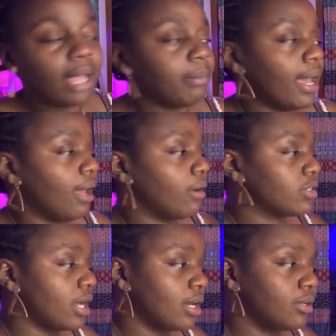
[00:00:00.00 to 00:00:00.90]
iPad or
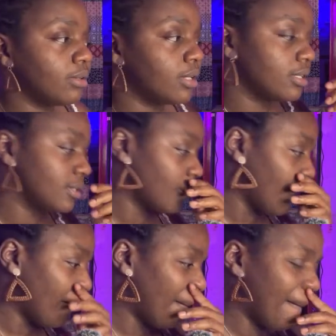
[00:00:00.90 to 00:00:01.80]
trying to do this,
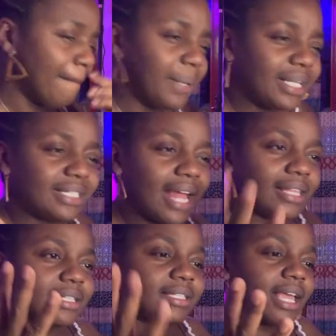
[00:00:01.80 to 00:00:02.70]
but it's not
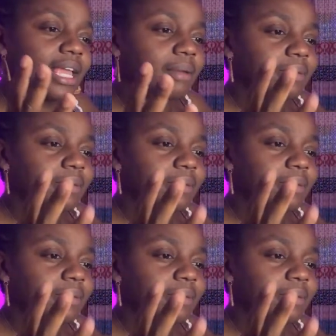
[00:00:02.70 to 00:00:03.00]
the same.